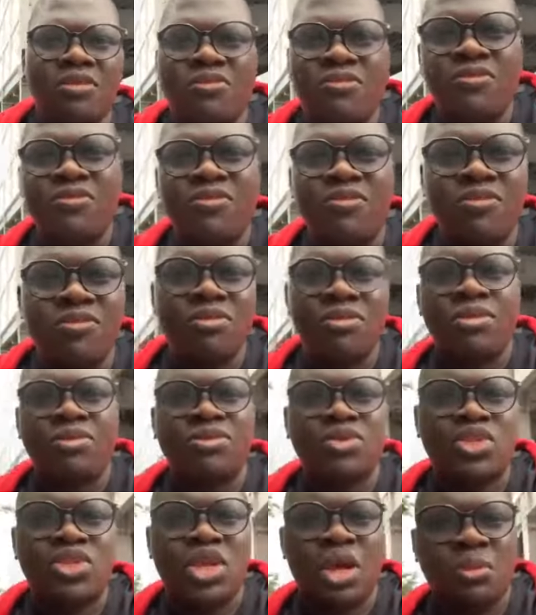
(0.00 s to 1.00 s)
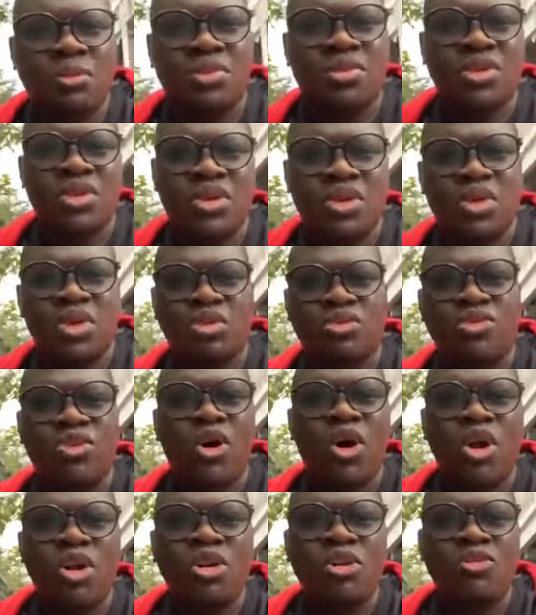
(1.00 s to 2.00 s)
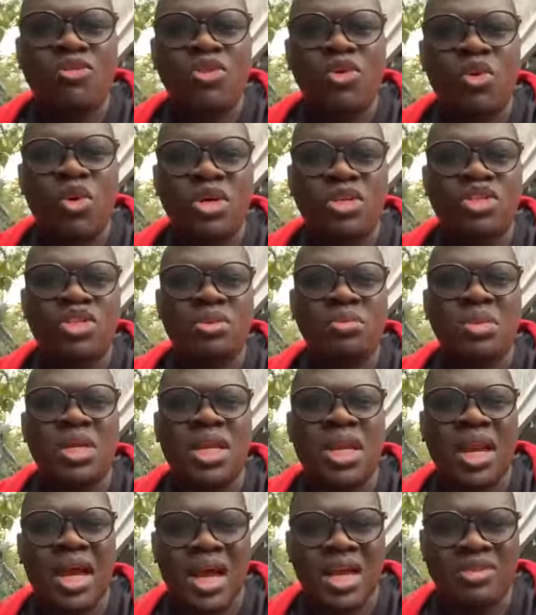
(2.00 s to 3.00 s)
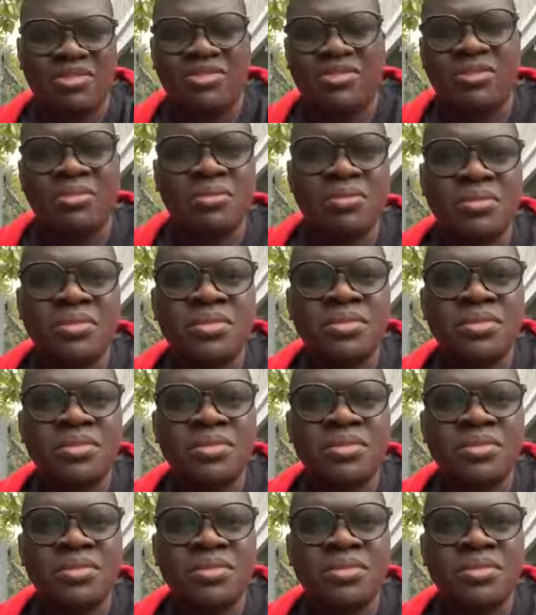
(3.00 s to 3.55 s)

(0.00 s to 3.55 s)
Okay, good. So I will do you guys